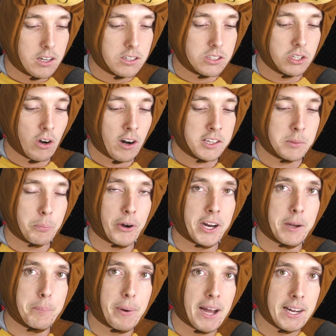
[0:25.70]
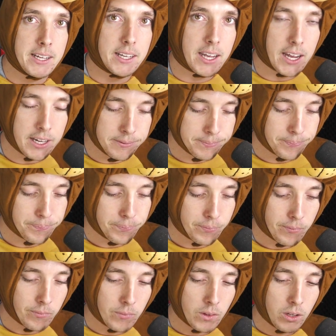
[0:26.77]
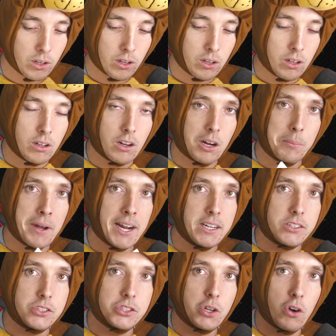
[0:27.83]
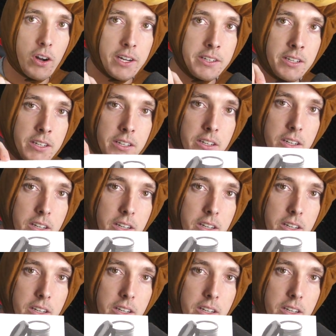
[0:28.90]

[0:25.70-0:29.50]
Decided to bring it back again. I made a sign,